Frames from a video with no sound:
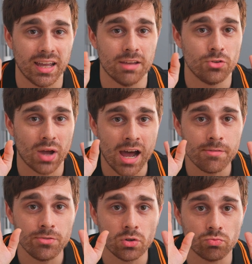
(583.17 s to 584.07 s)
If you
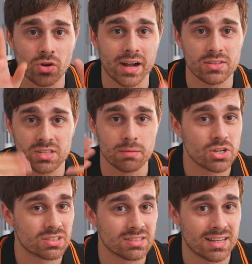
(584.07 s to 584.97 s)
have your right
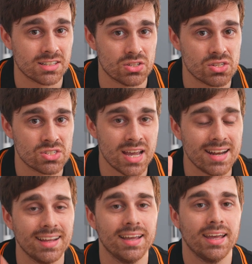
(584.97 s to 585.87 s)
subject detection
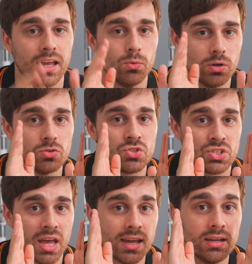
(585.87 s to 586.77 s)
set, it will
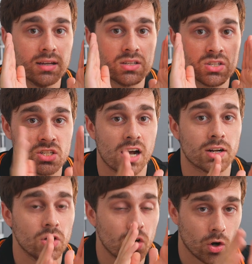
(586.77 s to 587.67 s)
stay
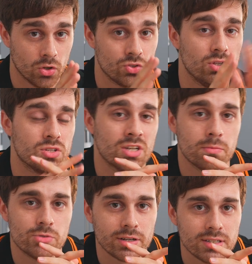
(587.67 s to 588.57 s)
stuck onto your
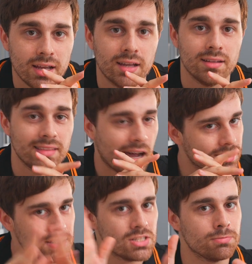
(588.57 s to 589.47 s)
subject. Now
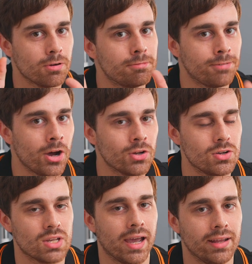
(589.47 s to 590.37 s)
this is for
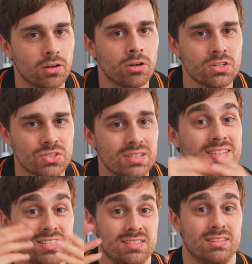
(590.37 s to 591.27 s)
photos, and honestly
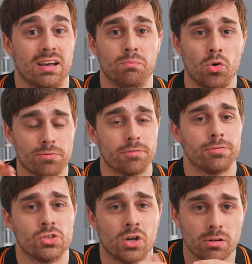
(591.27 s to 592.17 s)
this is more of a
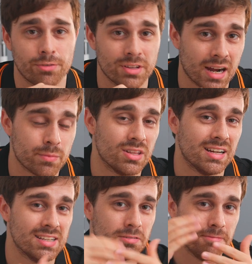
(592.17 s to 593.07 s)
photography camera
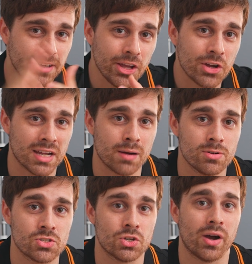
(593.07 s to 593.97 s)
than it is a video
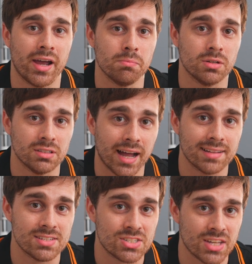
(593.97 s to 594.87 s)
camera, so I am
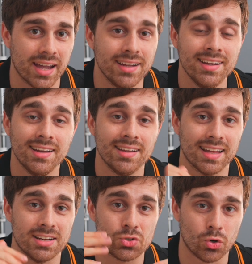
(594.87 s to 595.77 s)
glad to say
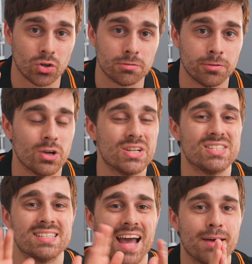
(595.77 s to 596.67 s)
that its
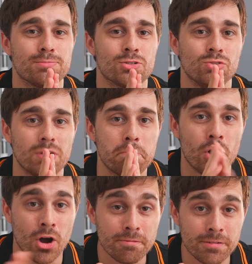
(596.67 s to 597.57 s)
autofocus is absolutely
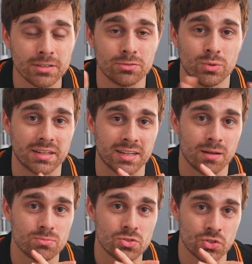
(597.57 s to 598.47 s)
perfect when it
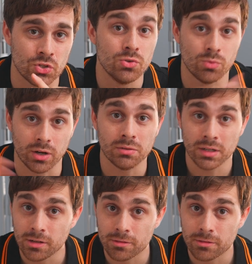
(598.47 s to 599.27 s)
comes to, well,